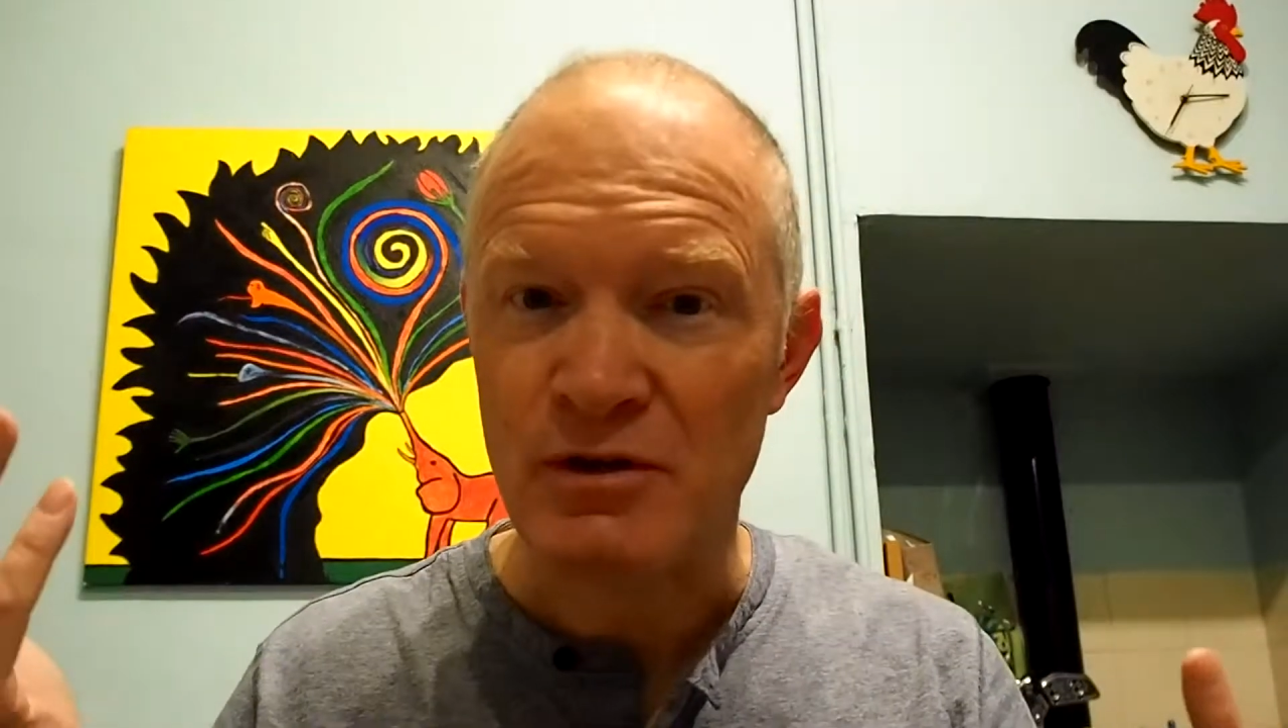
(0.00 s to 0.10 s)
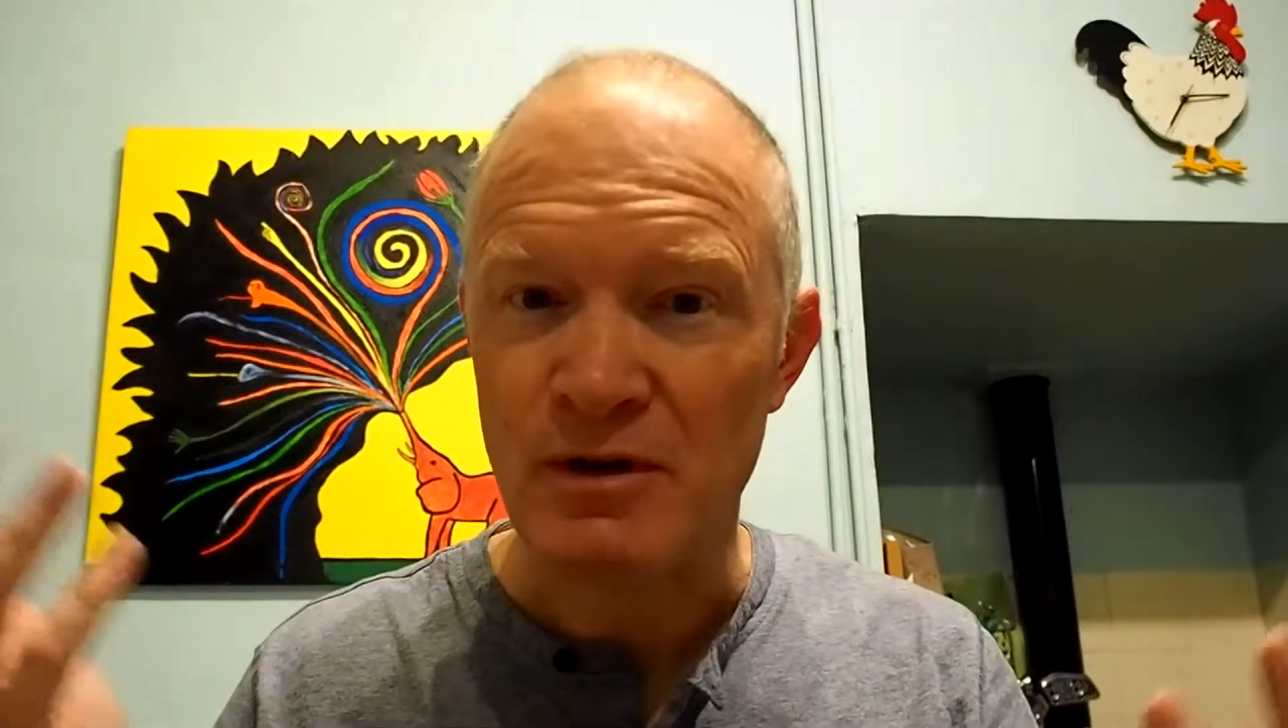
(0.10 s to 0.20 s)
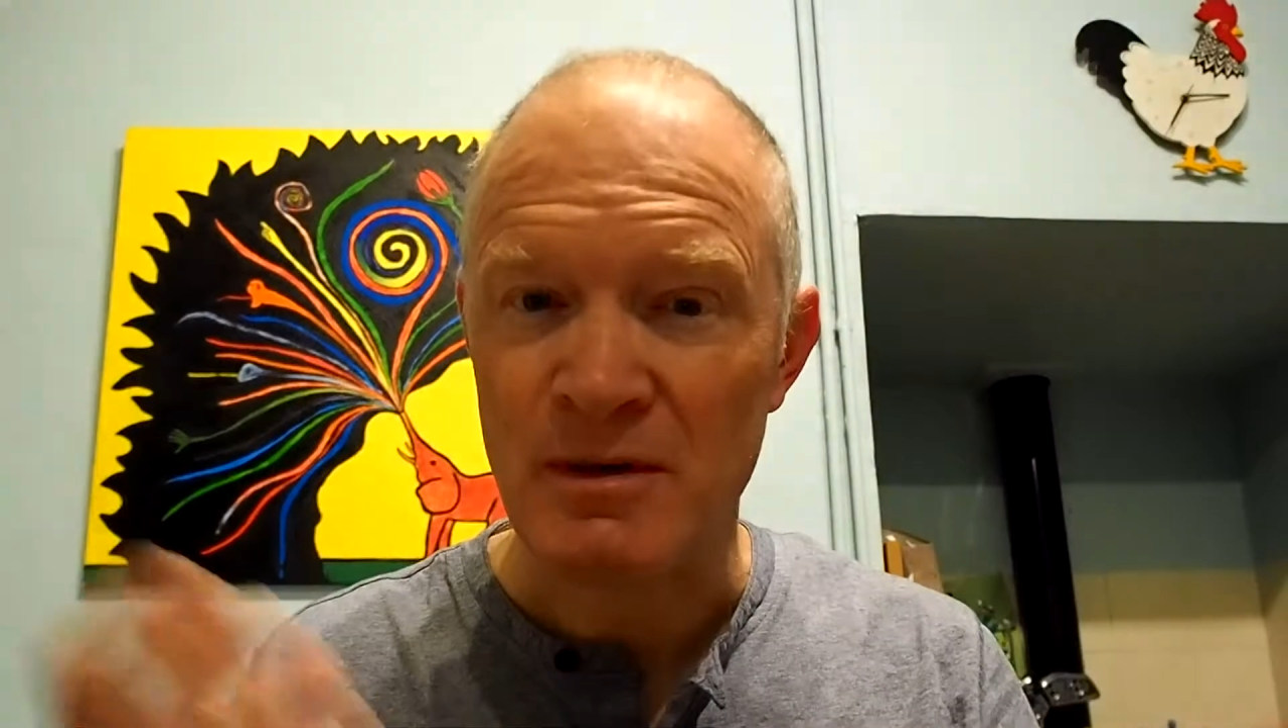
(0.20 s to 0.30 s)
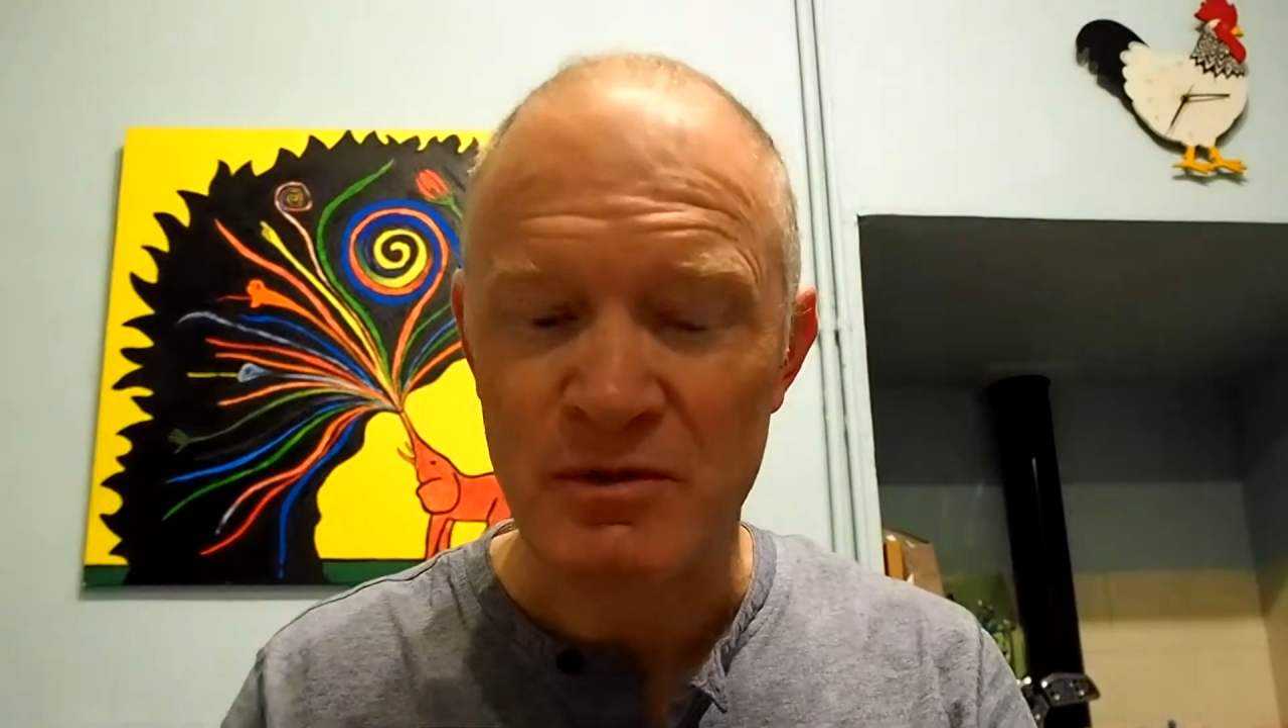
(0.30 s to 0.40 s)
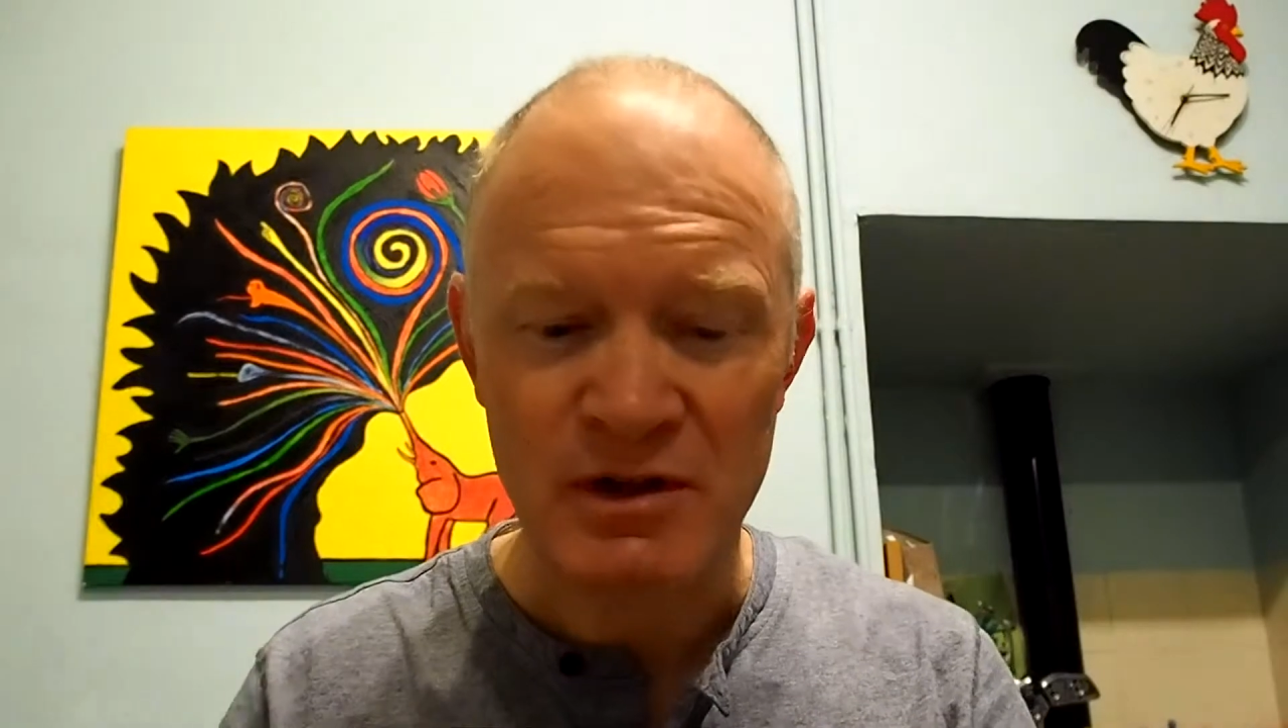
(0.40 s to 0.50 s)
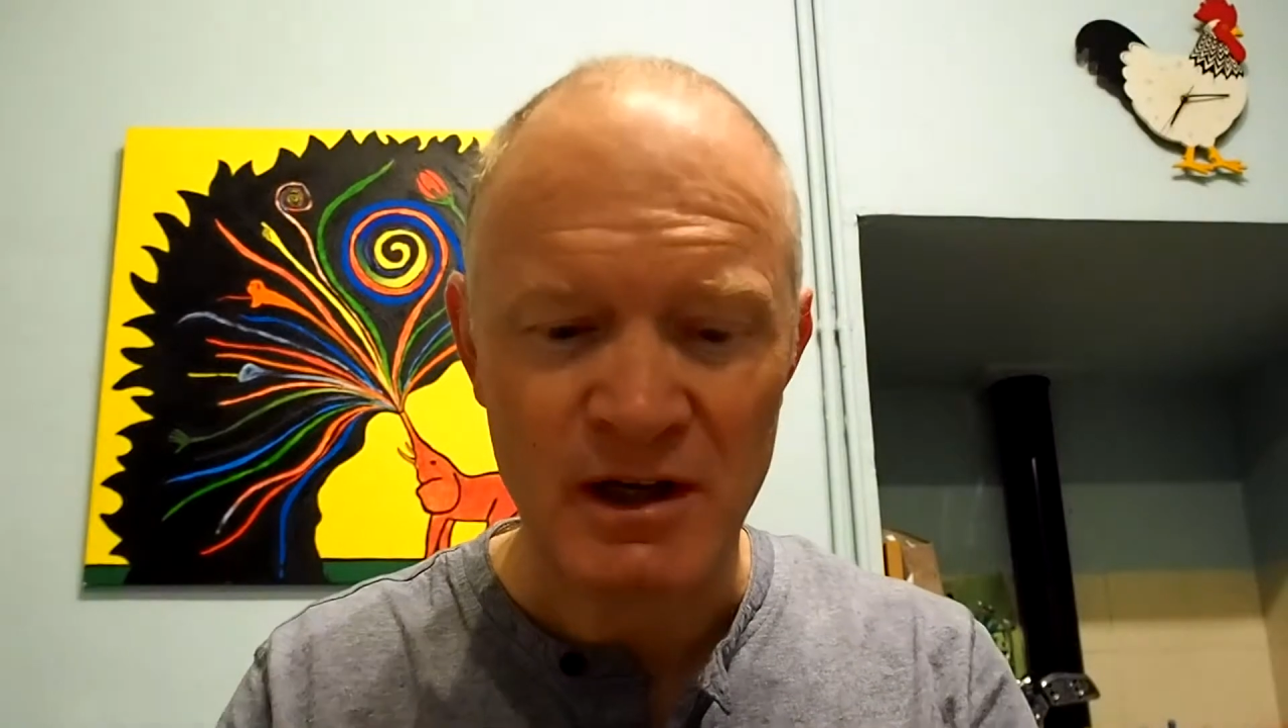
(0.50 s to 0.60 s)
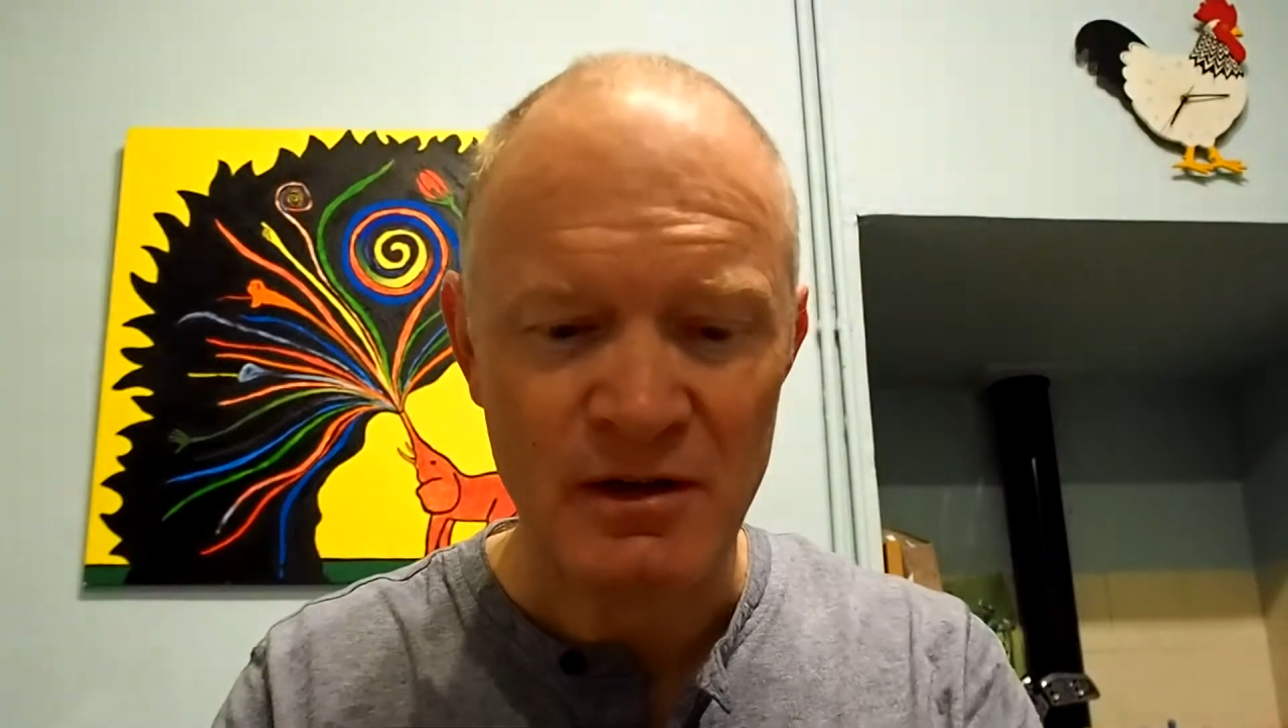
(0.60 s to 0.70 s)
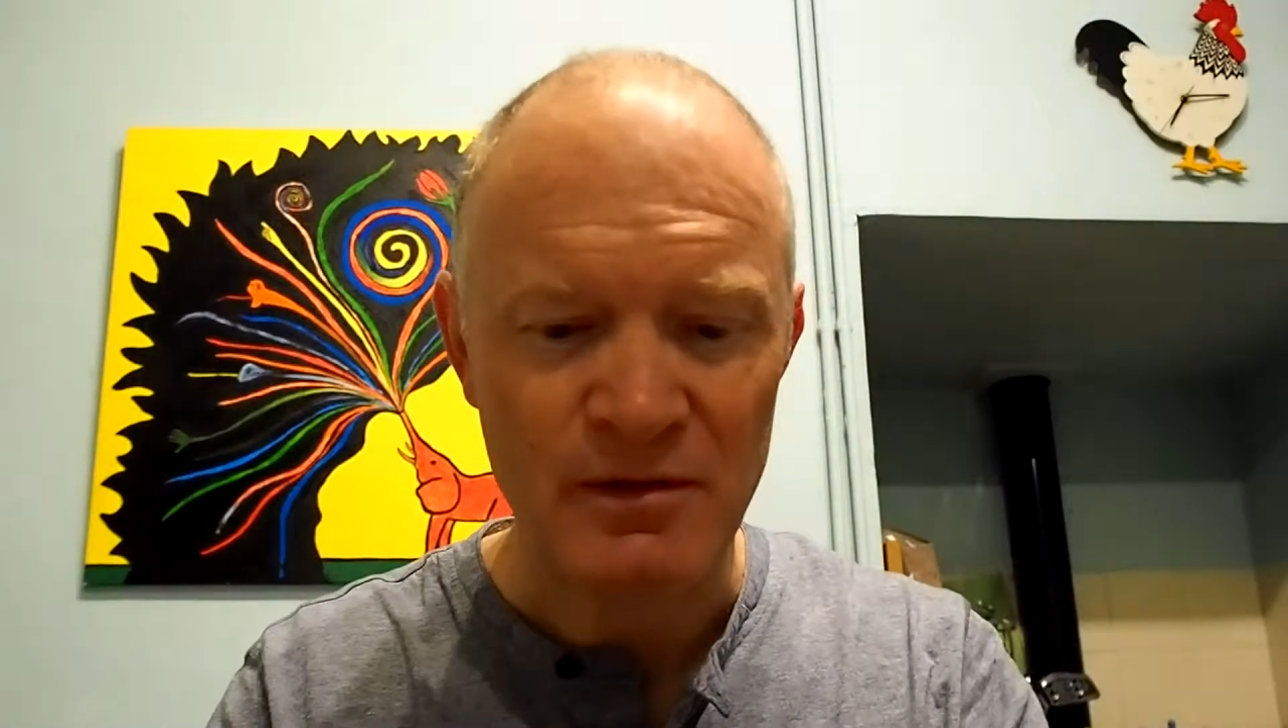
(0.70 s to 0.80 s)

20%